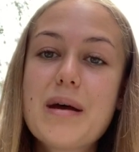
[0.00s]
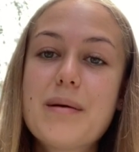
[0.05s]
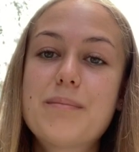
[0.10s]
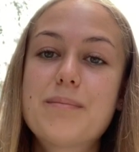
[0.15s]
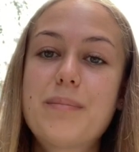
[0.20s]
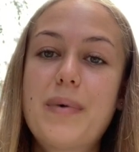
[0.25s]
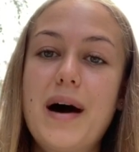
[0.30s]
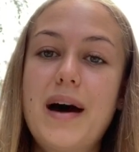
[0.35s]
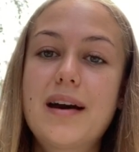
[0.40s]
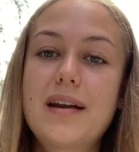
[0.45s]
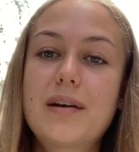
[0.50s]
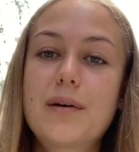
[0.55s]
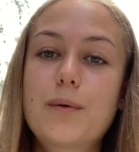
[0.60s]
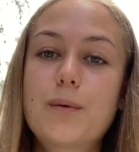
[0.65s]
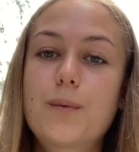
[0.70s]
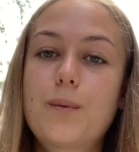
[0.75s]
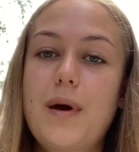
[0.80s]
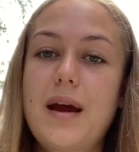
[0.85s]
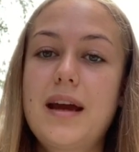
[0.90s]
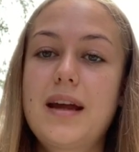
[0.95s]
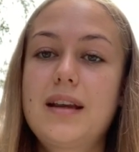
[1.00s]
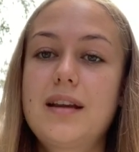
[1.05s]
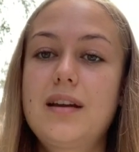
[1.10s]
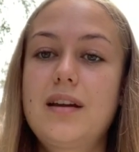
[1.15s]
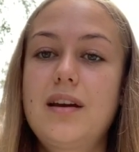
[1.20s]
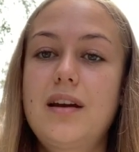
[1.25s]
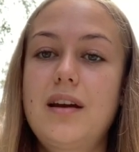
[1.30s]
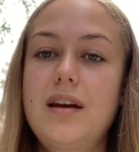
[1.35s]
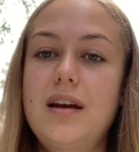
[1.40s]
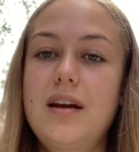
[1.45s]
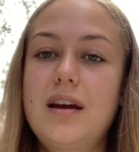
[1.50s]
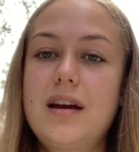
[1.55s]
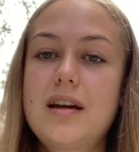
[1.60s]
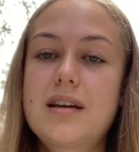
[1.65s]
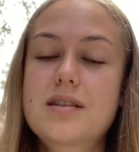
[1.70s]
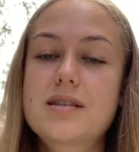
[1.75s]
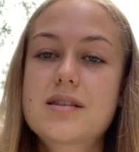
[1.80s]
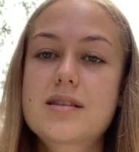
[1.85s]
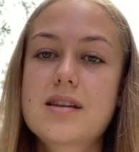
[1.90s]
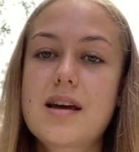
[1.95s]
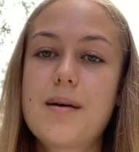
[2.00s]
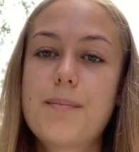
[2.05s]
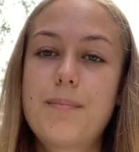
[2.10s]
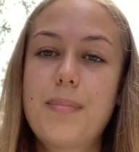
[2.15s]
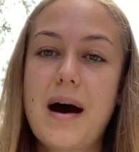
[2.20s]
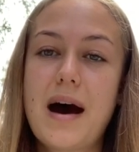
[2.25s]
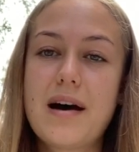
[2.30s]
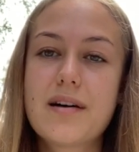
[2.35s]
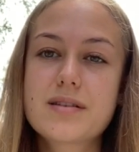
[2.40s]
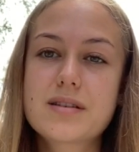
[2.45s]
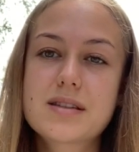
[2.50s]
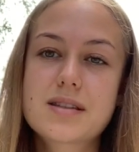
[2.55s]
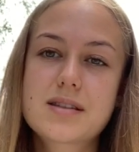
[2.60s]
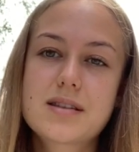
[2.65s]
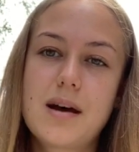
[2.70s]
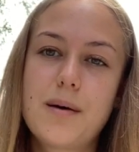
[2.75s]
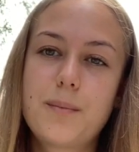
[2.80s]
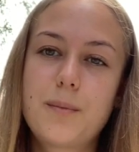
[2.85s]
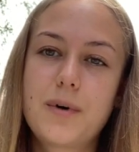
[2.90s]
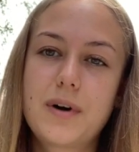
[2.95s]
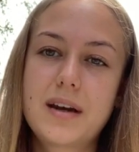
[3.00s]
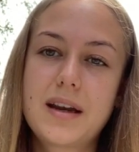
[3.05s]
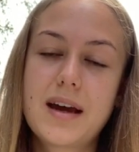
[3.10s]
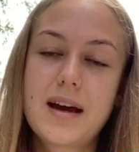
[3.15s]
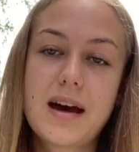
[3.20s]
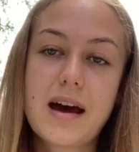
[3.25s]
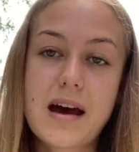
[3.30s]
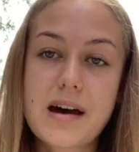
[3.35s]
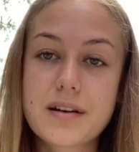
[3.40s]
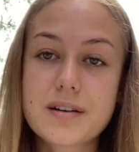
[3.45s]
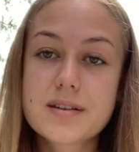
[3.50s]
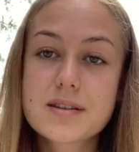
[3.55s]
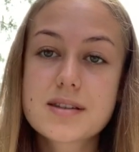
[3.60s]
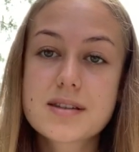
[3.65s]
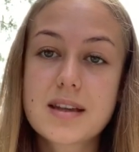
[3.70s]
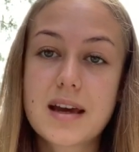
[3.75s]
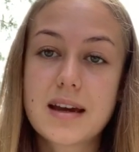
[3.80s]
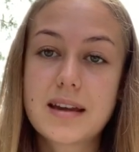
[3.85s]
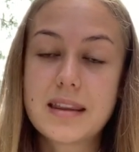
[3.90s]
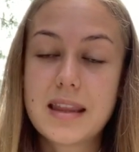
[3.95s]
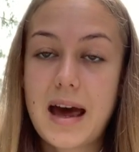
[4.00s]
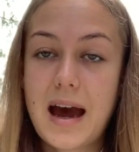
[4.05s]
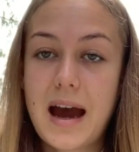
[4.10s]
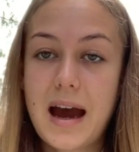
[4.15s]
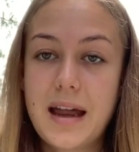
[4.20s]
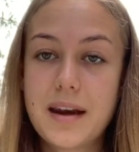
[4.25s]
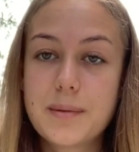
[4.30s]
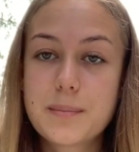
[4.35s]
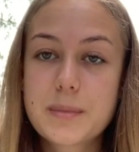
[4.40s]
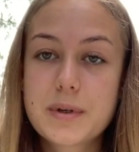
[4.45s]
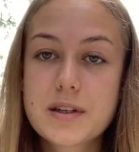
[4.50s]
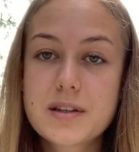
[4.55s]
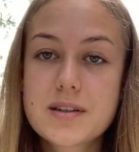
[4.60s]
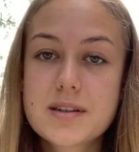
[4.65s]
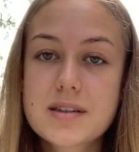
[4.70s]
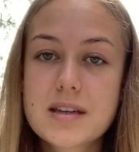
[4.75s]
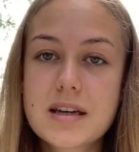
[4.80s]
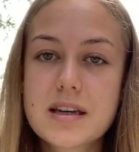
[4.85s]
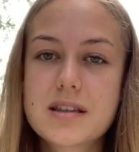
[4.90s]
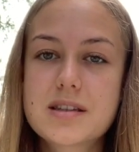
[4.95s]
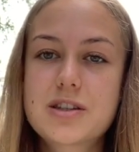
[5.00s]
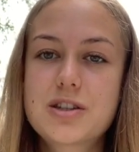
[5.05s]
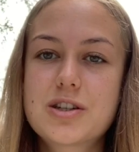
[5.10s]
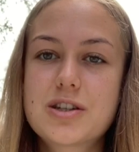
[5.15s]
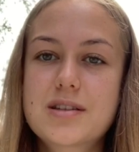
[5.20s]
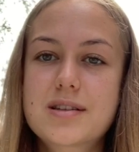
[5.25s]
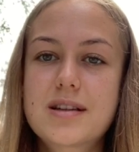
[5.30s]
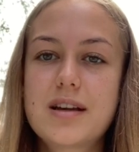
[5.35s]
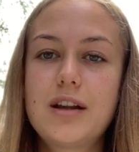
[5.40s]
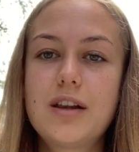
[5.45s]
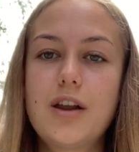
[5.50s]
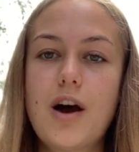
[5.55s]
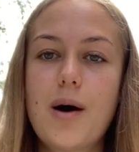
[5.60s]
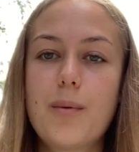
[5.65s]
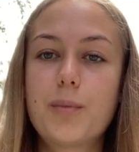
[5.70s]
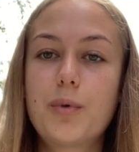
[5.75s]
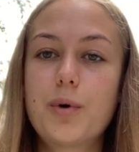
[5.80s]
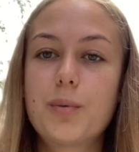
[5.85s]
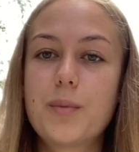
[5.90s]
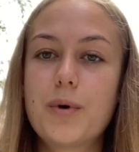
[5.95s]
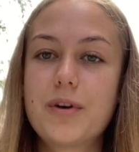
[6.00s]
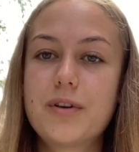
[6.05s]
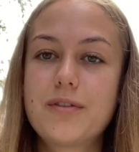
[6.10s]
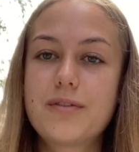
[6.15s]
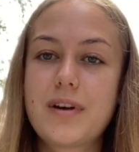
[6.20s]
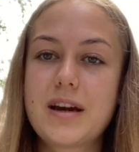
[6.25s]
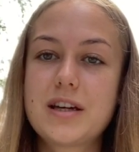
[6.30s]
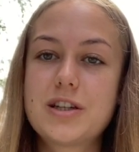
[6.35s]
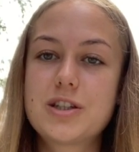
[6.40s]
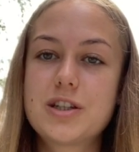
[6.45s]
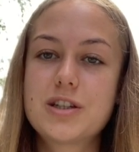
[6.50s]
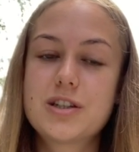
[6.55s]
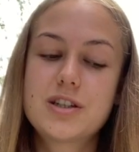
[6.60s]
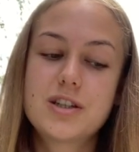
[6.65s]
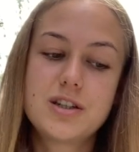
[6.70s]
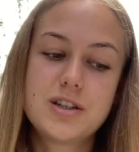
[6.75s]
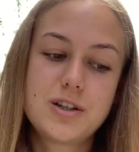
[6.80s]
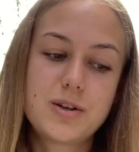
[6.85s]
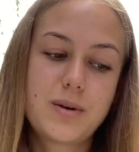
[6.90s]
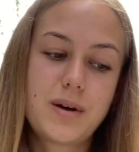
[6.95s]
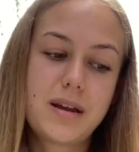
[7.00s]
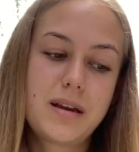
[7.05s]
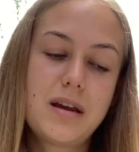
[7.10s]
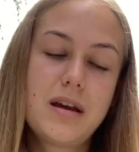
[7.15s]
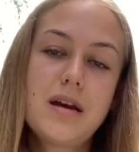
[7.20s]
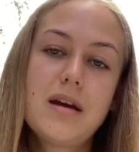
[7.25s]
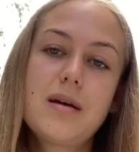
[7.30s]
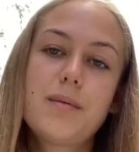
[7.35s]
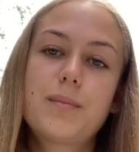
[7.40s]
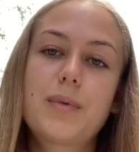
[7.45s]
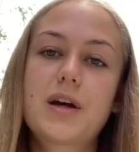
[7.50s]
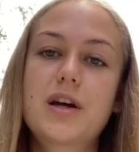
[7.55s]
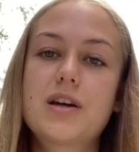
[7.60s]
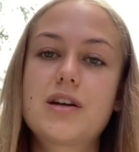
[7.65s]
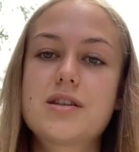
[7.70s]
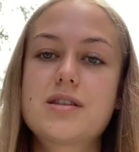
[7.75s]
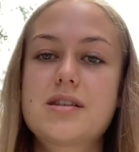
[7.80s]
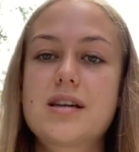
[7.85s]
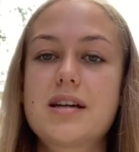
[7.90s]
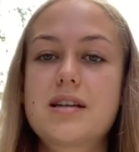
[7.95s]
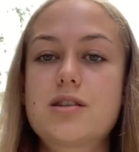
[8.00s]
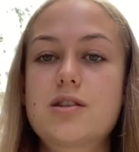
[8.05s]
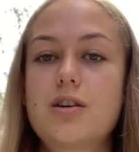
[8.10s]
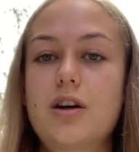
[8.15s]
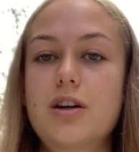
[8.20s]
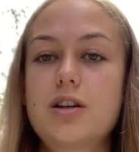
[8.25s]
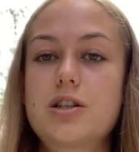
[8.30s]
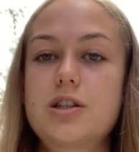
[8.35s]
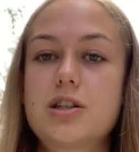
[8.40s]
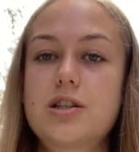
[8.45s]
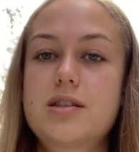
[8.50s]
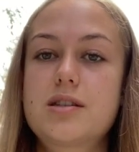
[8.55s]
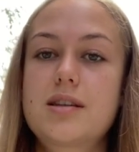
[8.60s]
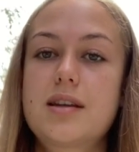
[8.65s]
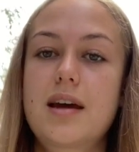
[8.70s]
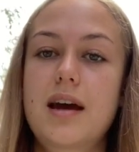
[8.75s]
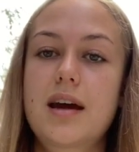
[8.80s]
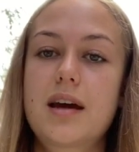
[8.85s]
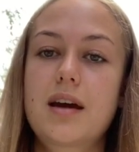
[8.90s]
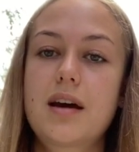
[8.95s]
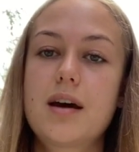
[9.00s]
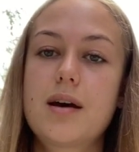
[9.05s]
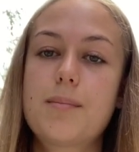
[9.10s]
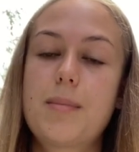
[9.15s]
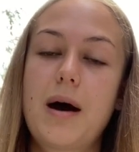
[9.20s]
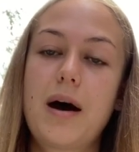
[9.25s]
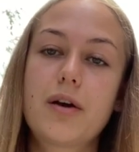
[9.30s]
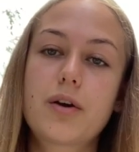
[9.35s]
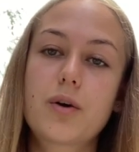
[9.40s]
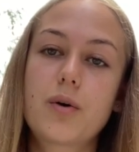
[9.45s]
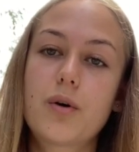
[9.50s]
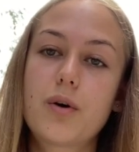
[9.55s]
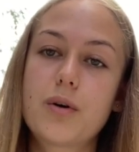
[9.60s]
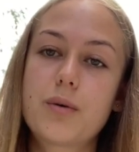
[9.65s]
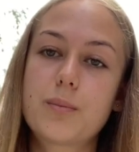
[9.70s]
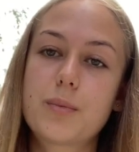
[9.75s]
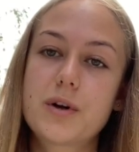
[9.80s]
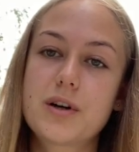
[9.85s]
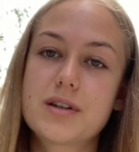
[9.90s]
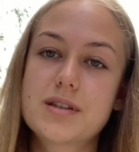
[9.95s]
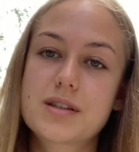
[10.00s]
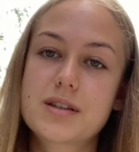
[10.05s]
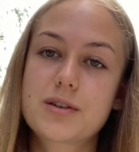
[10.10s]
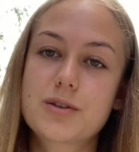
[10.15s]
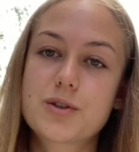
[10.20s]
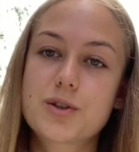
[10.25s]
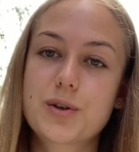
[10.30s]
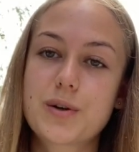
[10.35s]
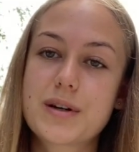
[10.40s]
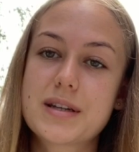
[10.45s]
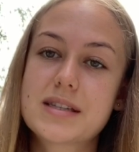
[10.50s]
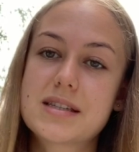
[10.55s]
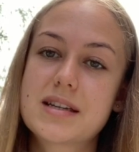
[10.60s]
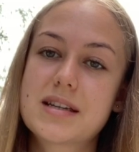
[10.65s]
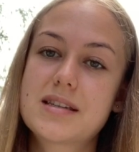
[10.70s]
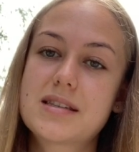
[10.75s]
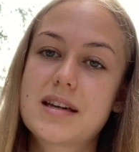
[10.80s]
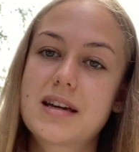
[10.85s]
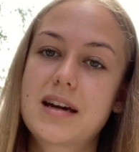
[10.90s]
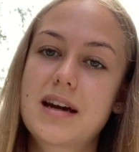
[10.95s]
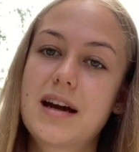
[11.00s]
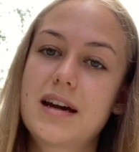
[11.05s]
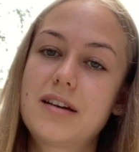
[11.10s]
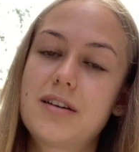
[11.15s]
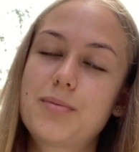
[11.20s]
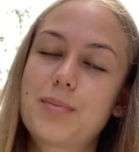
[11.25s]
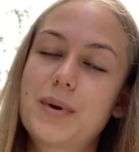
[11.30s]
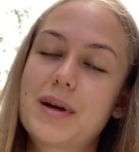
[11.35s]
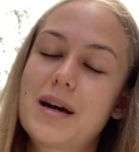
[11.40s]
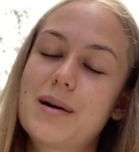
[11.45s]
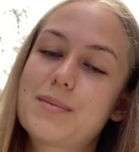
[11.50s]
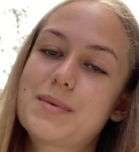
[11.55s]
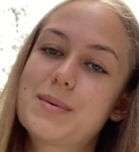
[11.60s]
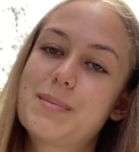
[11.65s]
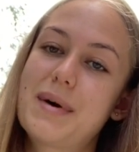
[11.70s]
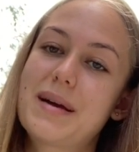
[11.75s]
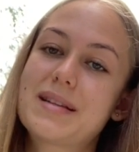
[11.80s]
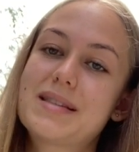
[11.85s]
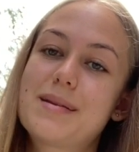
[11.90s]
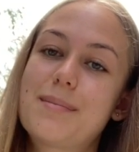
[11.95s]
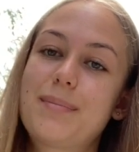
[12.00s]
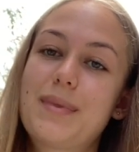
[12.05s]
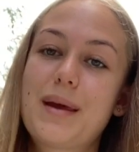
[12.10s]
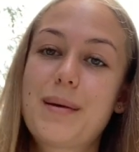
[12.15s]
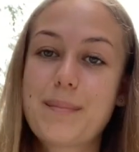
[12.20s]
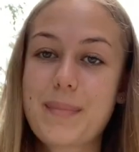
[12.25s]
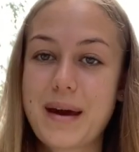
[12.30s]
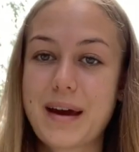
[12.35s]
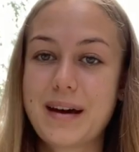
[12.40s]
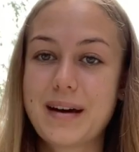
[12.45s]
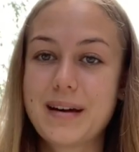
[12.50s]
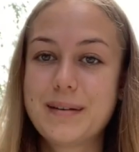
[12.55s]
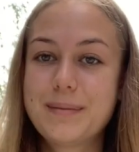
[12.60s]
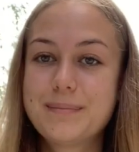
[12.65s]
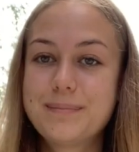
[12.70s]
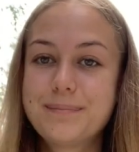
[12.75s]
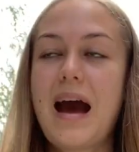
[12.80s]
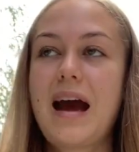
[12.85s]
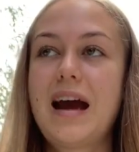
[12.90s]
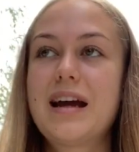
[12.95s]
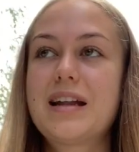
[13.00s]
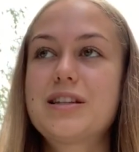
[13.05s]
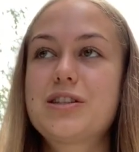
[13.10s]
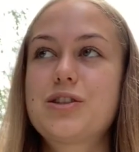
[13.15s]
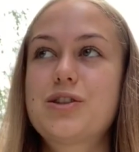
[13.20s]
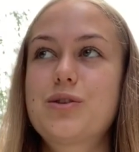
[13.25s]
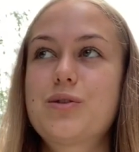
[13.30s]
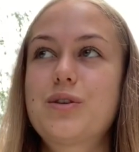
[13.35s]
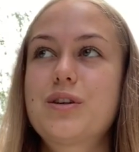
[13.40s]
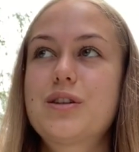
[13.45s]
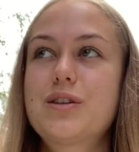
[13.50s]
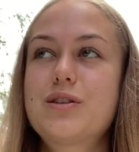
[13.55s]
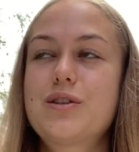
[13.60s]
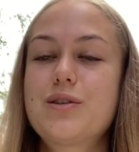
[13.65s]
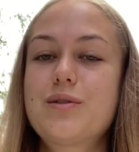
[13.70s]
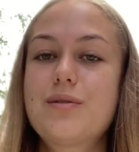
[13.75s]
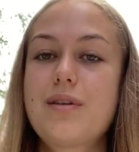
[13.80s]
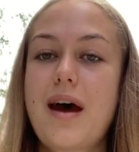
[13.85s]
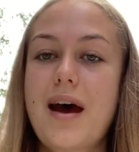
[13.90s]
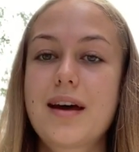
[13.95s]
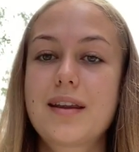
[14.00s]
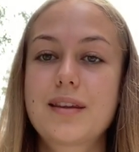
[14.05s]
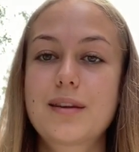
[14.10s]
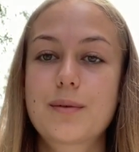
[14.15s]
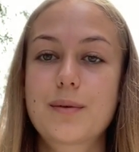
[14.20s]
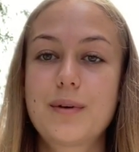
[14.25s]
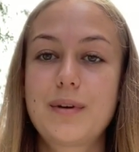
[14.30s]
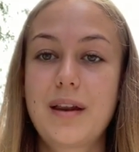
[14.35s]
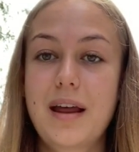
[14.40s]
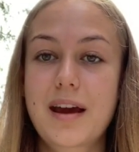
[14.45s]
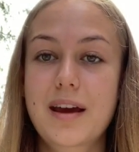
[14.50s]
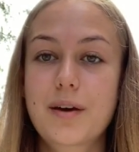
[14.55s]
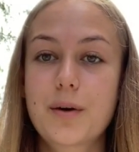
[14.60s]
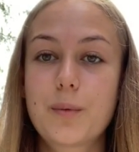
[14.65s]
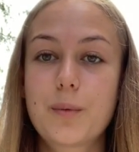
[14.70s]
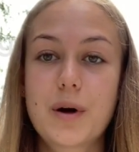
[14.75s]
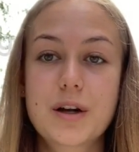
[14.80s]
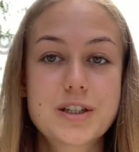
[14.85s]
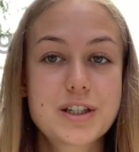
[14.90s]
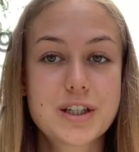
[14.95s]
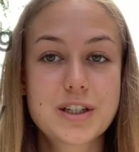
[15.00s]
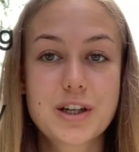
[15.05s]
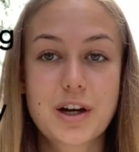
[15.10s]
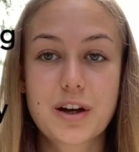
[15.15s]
But when it's about someone else, like the animals, it's just a lot more motivation to do it, because it's not just like about your own personal choices, it kind of becomes about something bigger. And you can do that through like watching